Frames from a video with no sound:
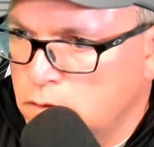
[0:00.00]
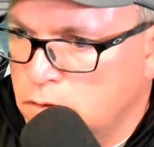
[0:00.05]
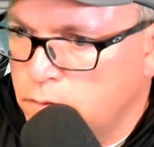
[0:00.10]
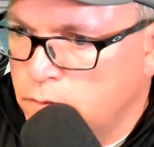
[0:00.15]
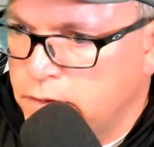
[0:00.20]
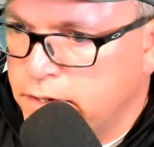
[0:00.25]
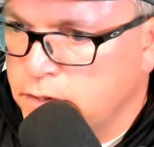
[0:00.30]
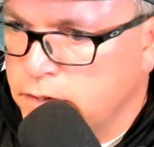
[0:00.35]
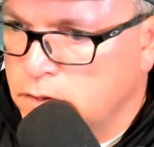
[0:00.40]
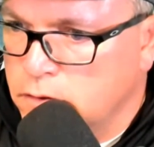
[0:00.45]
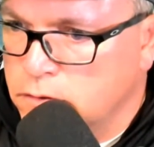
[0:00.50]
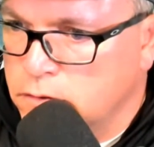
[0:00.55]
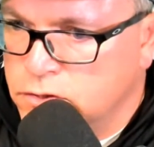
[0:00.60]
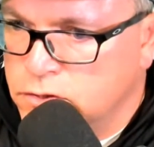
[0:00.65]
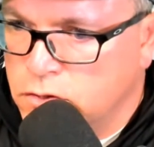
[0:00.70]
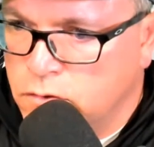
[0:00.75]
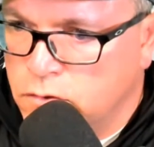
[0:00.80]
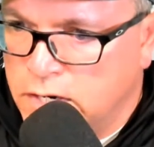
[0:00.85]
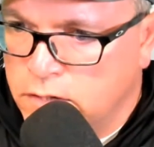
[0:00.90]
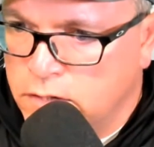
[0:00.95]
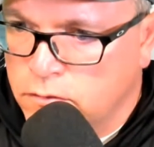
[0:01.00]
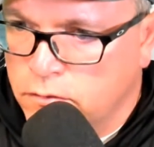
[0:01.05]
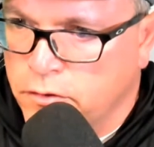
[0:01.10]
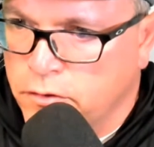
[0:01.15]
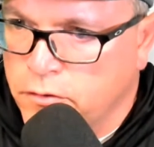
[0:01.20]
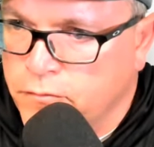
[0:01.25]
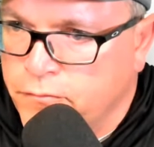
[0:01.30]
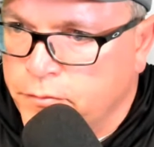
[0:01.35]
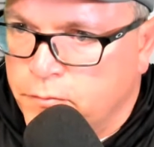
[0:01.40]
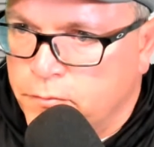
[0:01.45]
All right. So I don't
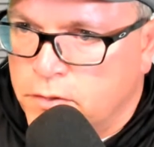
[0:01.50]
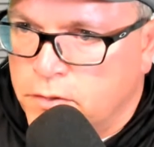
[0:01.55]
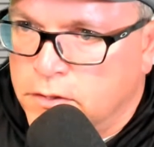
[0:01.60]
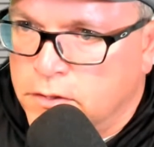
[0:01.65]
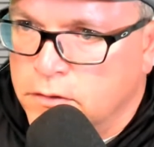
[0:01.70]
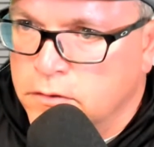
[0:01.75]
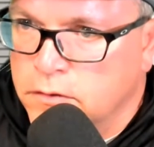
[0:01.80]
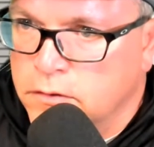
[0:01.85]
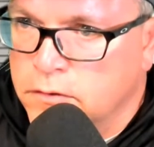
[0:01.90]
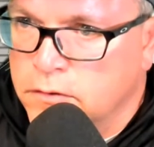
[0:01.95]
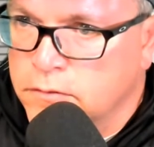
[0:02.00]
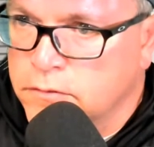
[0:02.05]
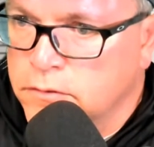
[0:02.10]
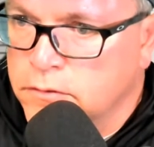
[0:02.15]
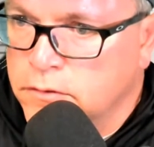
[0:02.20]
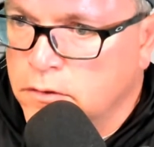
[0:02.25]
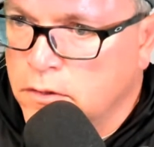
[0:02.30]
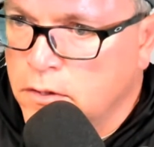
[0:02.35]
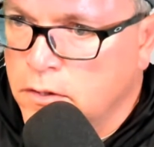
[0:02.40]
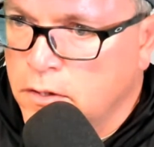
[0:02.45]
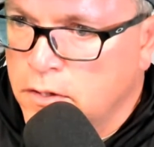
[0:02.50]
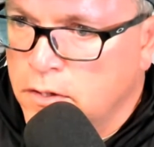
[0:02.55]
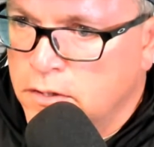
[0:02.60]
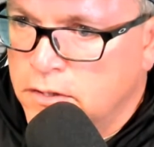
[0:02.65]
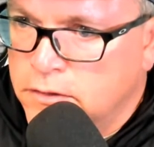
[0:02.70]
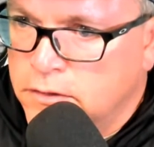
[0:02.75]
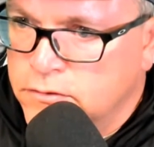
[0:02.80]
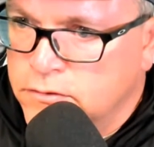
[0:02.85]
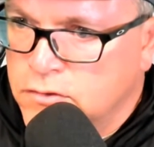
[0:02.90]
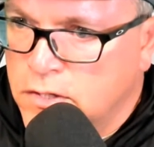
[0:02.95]
know if we want to
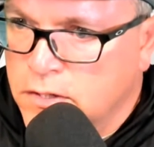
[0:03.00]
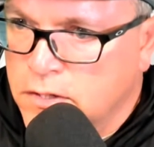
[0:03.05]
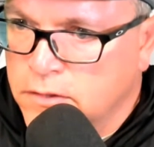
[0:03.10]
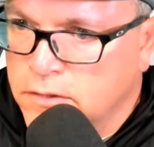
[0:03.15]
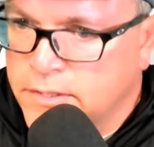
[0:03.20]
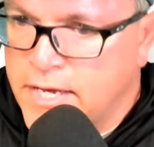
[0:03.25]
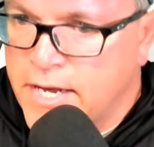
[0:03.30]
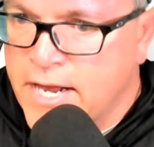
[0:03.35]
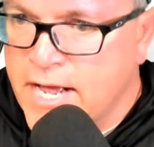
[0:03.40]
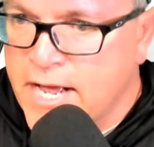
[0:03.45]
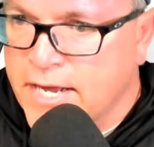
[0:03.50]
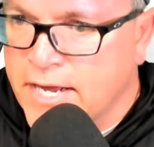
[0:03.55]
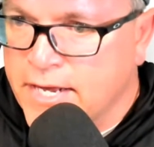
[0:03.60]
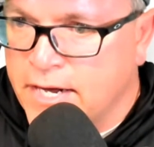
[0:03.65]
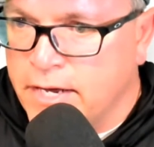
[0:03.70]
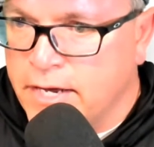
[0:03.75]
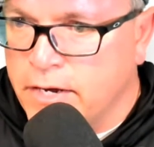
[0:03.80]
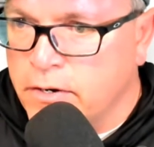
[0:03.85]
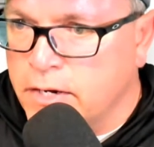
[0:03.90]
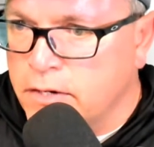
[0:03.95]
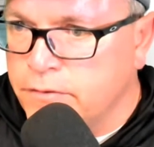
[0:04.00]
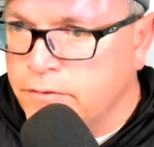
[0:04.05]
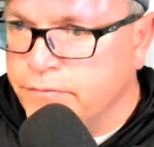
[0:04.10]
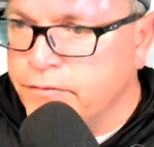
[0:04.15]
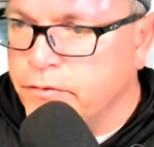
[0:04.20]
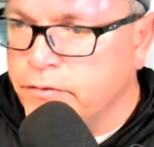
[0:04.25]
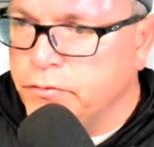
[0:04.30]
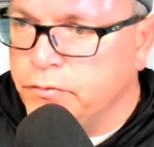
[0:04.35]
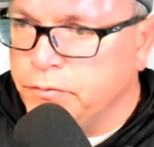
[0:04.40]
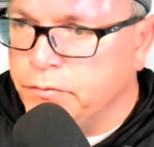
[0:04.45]
talk about that guy, or I don't
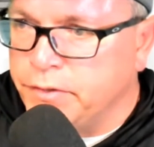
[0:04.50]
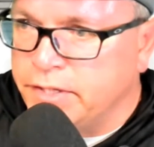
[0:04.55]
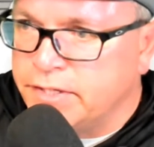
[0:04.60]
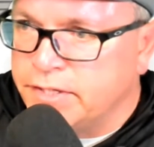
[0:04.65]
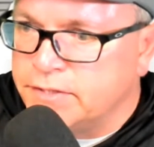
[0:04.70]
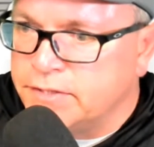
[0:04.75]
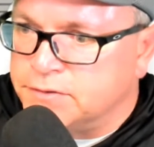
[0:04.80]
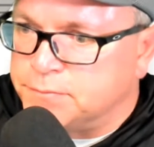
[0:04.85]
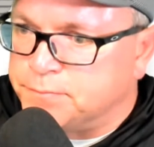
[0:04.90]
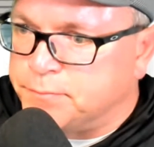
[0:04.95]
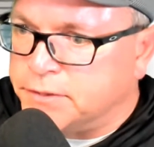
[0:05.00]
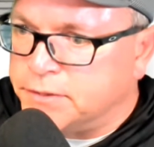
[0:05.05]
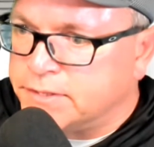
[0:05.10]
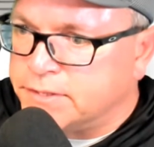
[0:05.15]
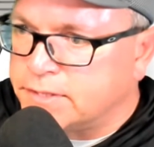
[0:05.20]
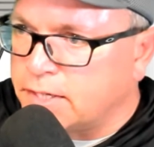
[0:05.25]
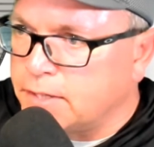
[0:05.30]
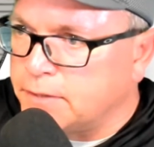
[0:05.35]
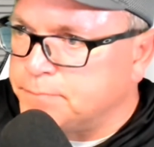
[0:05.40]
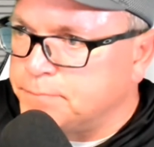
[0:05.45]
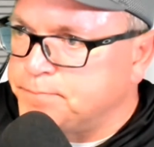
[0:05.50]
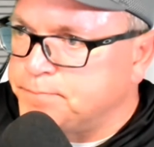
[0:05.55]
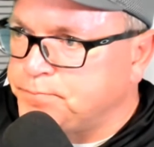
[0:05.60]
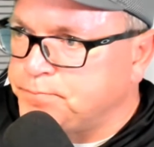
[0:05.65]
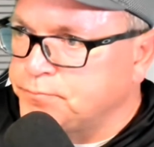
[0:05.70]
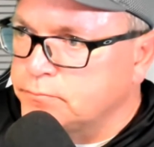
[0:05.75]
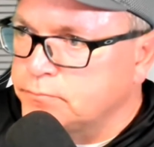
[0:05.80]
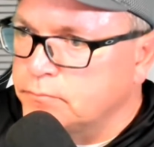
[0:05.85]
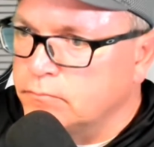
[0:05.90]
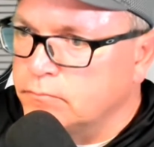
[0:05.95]
even know who he is, but I
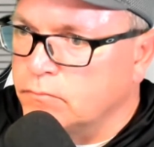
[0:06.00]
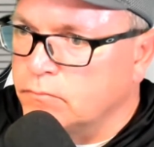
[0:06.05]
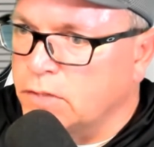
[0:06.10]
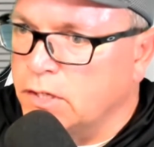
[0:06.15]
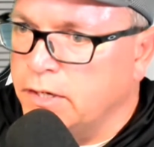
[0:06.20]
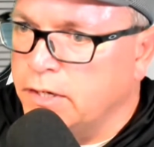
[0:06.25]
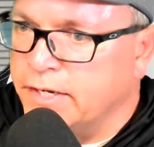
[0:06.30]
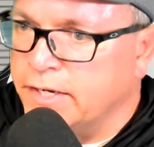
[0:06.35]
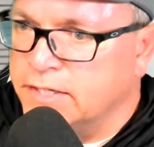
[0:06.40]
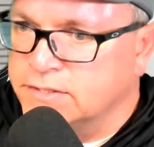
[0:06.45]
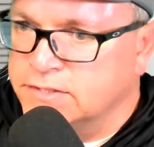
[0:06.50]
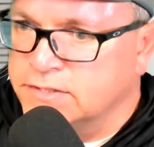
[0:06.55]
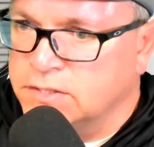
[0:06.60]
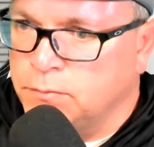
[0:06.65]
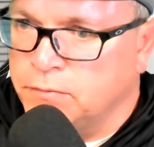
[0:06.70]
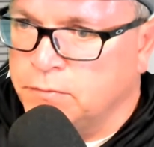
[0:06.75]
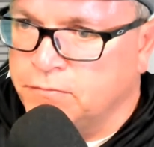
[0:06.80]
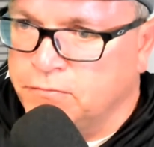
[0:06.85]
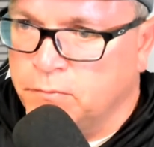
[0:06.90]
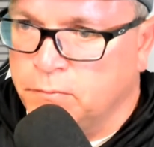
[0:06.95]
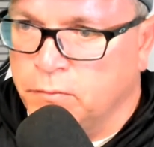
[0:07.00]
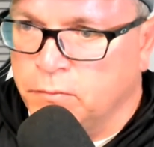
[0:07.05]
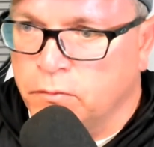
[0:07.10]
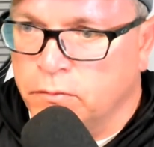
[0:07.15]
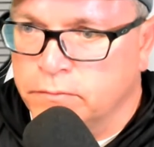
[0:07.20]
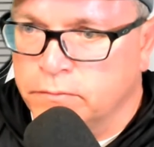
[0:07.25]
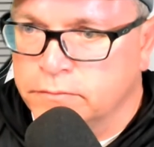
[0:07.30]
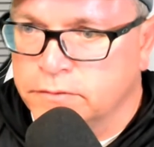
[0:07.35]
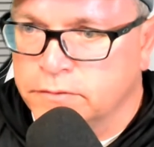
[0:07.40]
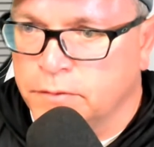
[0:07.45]
guess someone from
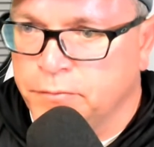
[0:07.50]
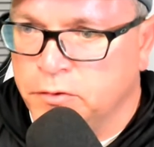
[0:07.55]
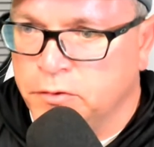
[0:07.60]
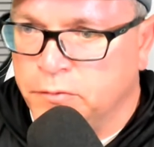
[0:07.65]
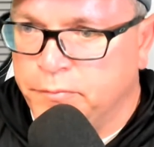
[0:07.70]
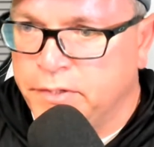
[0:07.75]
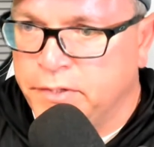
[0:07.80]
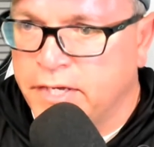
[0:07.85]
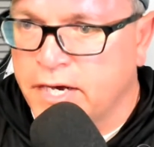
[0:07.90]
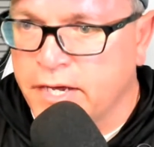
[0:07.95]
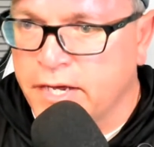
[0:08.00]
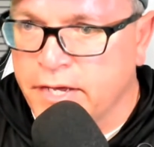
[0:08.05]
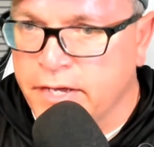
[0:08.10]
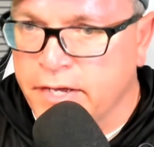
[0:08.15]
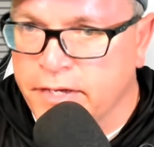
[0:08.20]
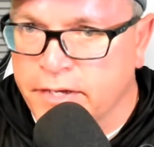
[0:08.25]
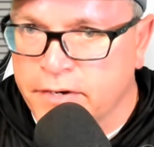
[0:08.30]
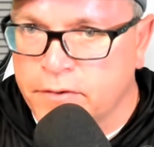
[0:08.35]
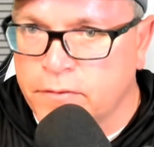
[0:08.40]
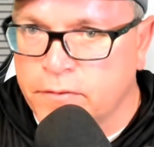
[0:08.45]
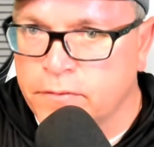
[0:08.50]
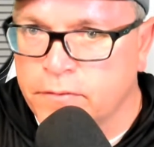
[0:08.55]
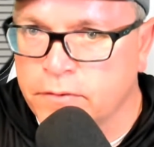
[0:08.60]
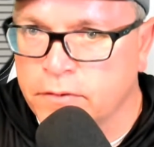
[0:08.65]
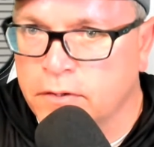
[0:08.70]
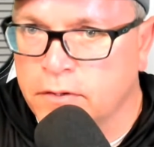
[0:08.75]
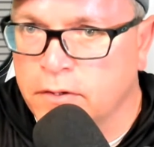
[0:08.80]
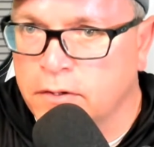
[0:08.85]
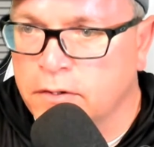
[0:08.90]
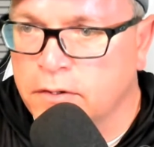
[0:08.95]
the WPIAL
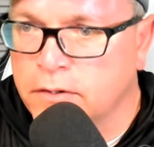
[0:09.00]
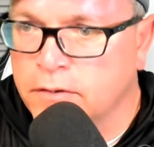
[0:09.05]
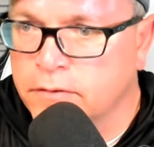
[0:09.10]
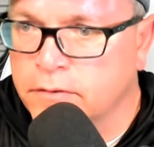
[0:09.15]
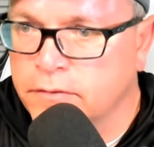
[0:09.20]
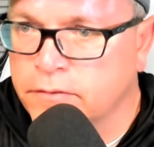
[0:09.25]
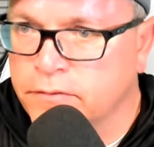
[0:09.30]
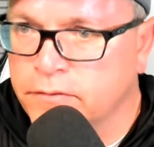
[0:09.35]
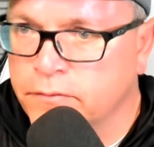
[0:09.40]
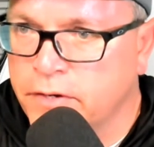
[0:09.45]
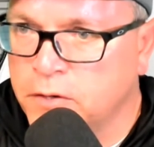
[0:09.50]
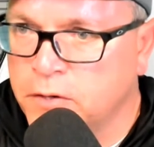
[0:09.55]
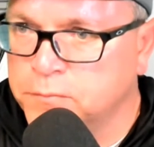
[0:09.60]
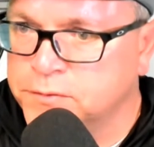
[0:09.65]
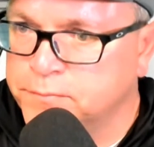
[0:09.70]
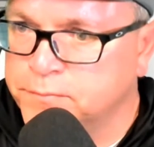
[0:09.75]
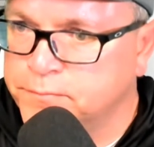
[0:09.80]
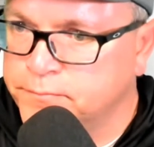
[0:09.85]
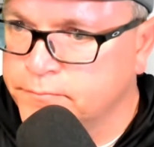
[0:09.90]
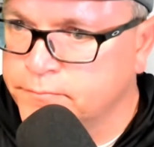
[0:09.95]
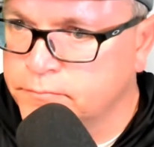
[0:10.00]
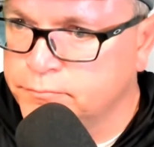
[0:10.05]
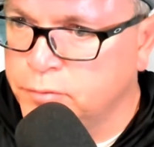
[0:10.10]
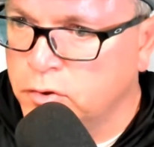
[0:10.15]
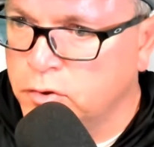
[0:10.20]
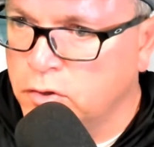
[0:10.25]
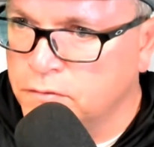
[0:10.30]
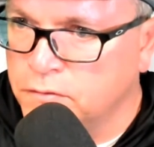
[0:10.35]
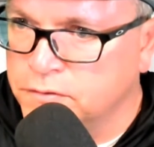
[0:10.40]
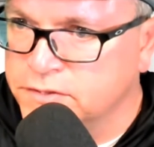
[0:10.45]
who helps
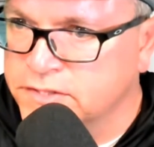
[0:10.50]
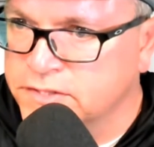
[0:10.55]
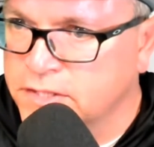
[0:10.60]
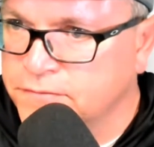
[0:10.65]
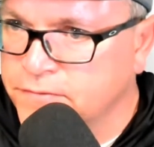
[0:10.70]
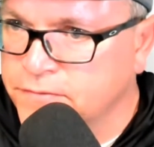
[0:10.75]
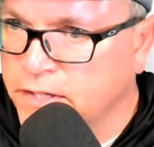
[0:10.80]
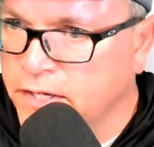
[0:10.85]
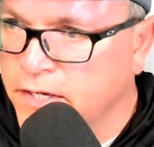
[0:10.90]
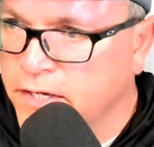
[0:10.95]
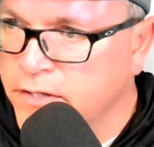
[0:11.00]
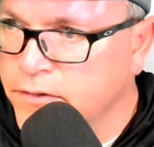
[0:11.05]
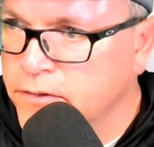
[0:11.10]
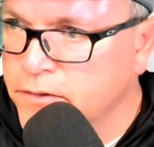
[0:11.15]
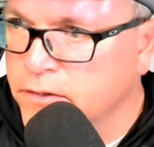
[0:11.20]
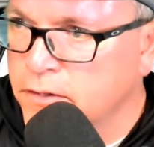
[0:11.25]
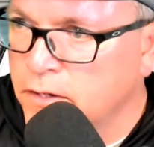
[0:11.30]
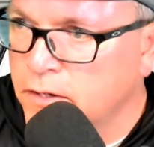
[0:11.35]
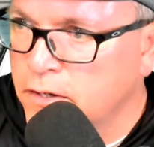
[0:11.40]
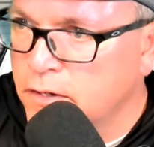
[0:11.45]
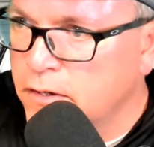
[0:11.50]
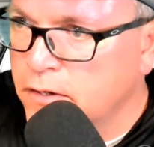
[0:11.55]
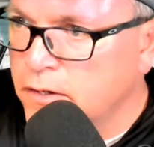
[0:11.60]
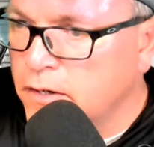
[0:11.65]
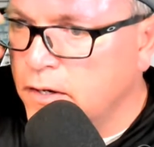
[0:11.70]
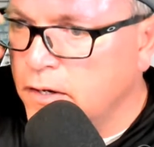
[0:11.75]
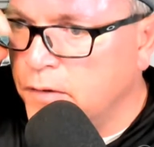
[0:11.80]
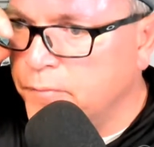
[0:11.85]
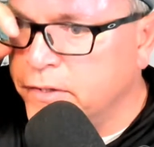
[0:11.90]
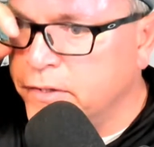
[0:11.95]
put all this stuff together.
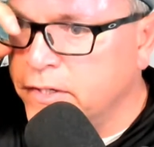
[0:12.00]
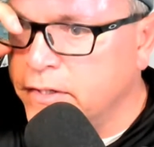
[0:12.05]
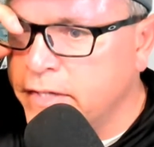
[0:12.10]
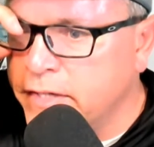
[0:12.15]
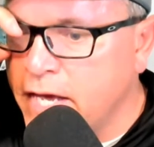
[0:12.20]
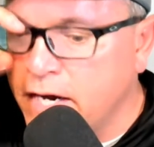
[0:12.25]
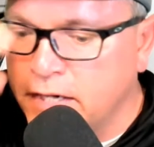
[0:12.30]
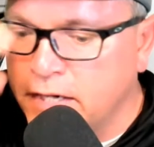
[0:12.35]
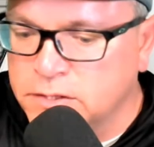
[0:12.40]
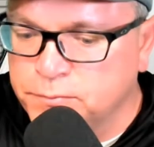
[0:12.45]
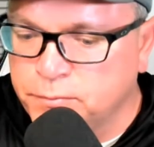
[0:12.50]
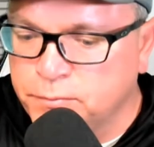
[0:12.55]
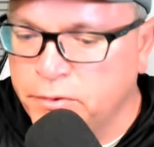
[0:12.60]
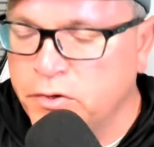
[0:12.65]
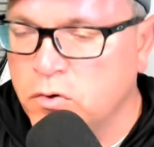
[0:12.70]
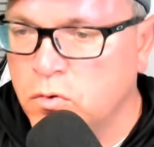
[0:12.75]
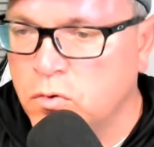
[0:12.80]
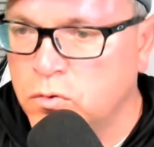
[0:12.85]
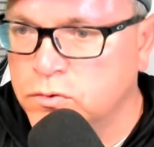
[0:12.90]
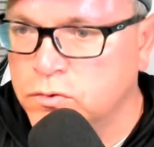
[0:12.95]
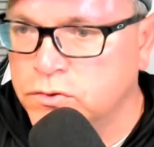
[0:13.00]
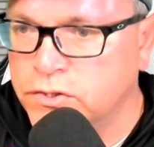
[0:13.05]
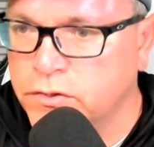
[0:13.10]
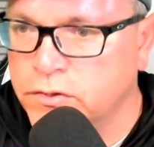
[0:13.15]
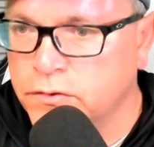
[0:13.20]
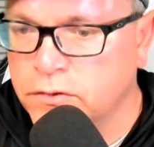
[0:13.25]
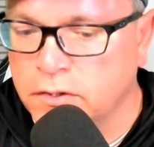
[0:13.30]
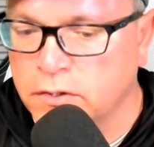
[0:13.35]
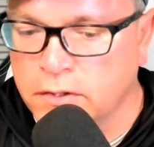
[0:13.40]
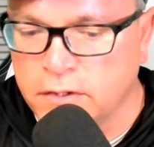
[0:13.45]
But yeah, that's pretty cool.
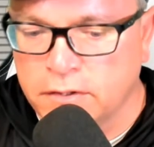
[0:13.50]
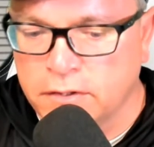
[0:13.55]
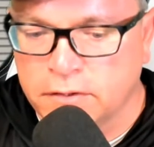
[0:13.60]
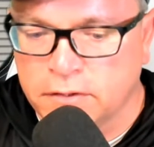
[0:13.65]
So